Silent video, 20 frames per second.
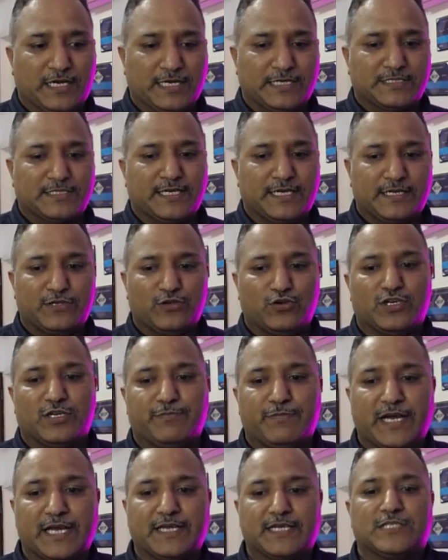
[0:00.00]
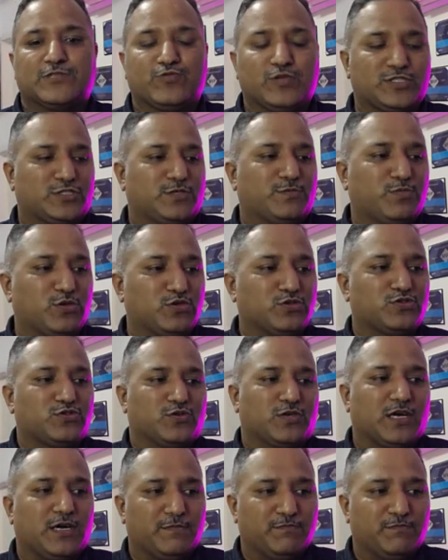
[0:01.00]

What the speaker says: say your baggage was supposed to come